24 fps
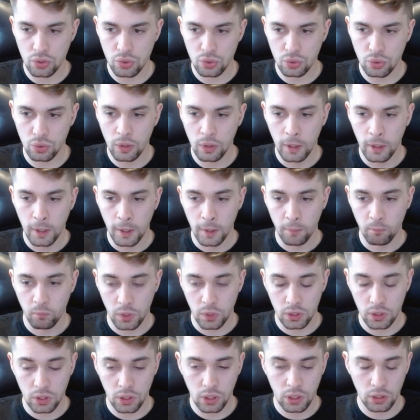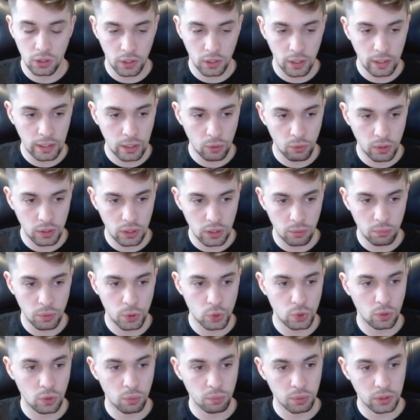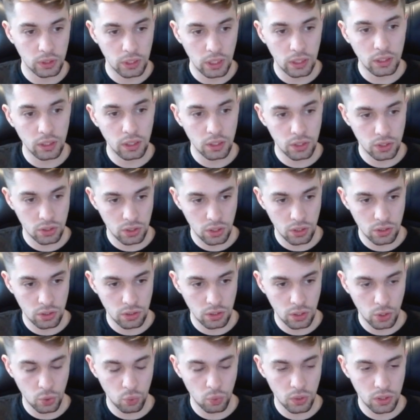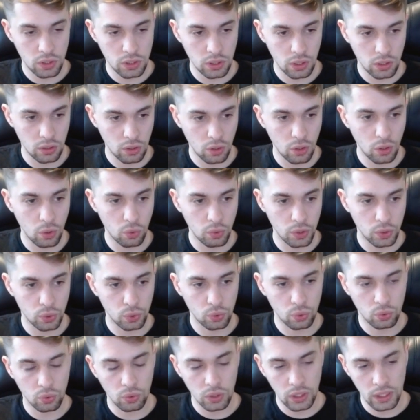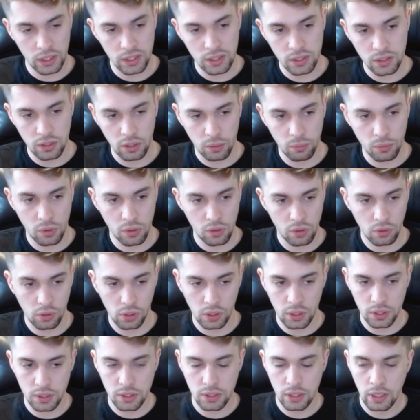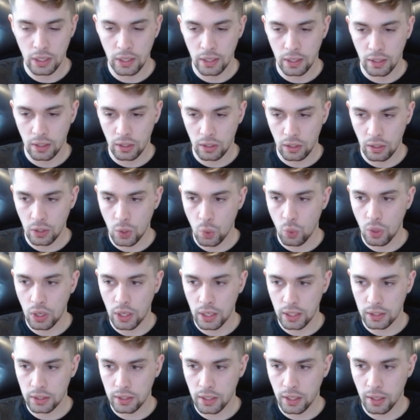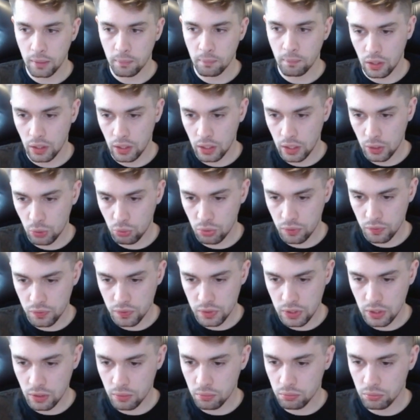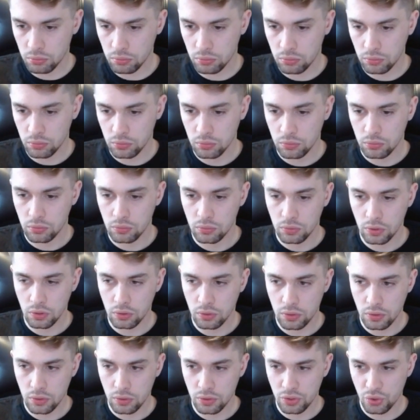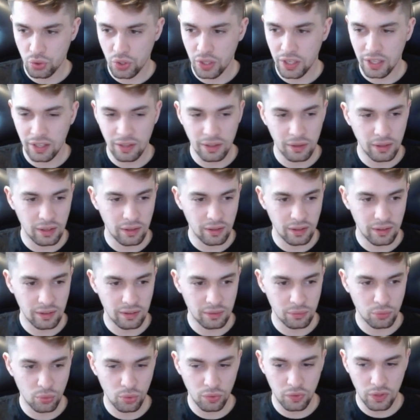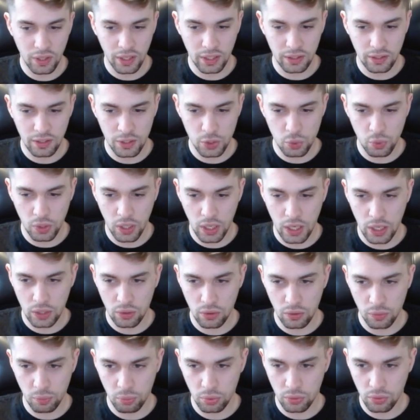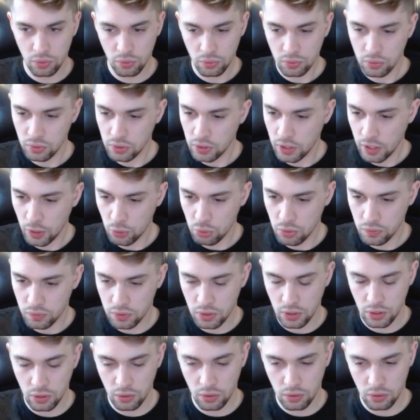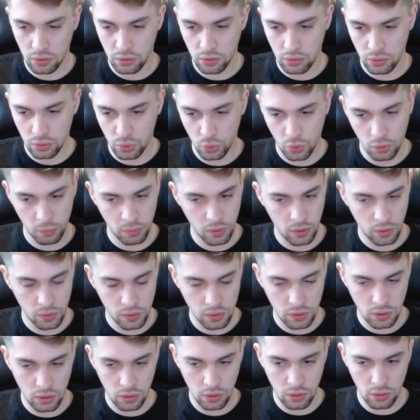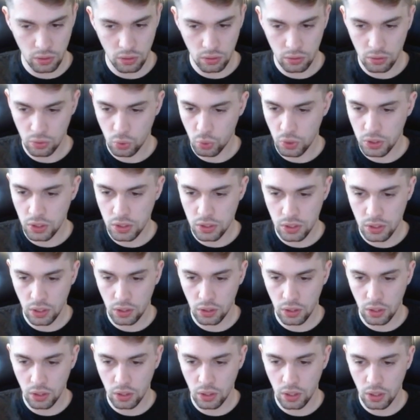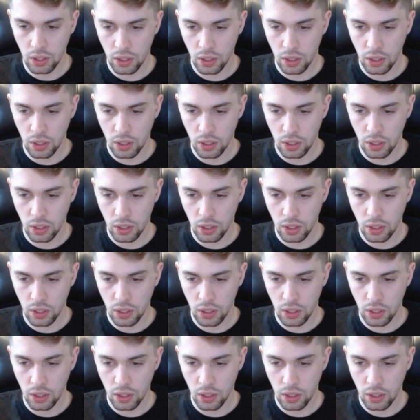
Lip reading: to yet again kick away the bishop, then exchange the queens and go into, let's say, more or less equal endgame. And with some tricky move like this we cannot take with the rook because the queen is hanging